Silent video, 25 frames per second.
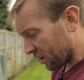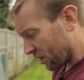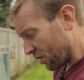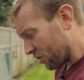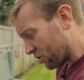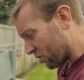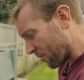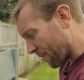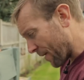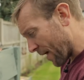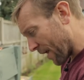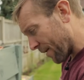you
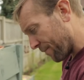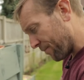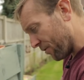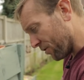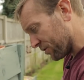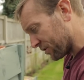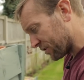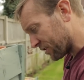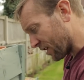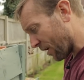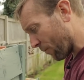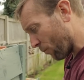should be able to
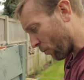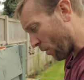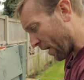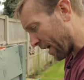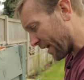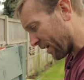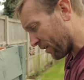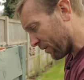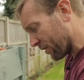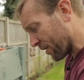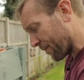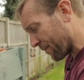put some
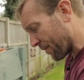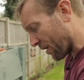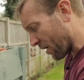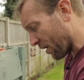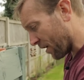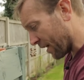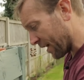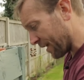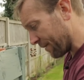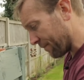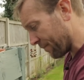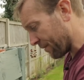weight on the
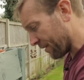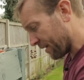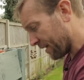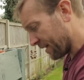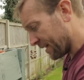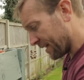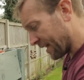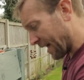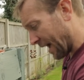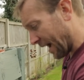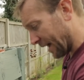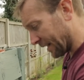pipe
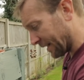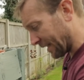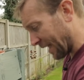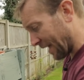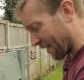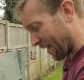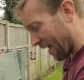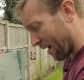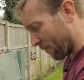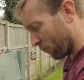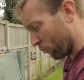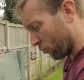and
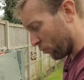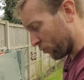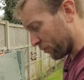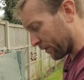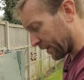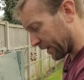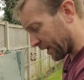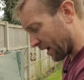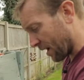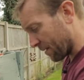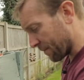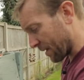get that water
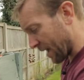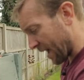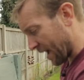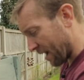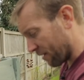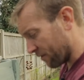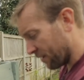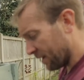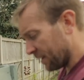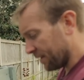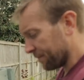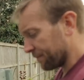to come
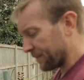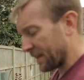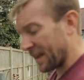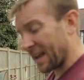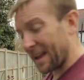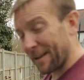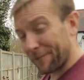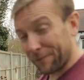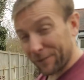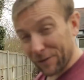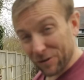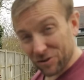out.
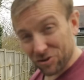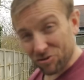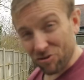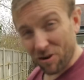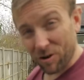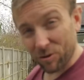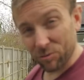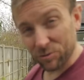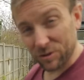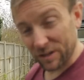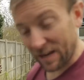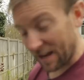If you
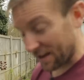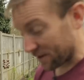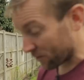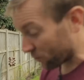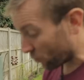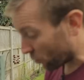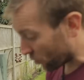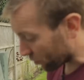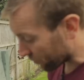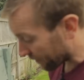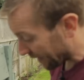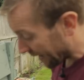struggle to get the
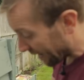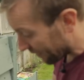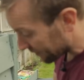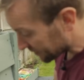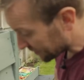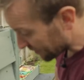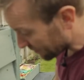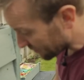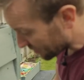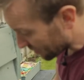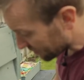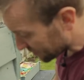water out,
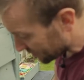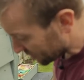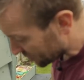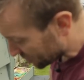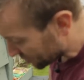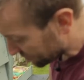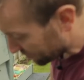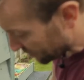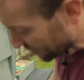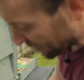sometimes you just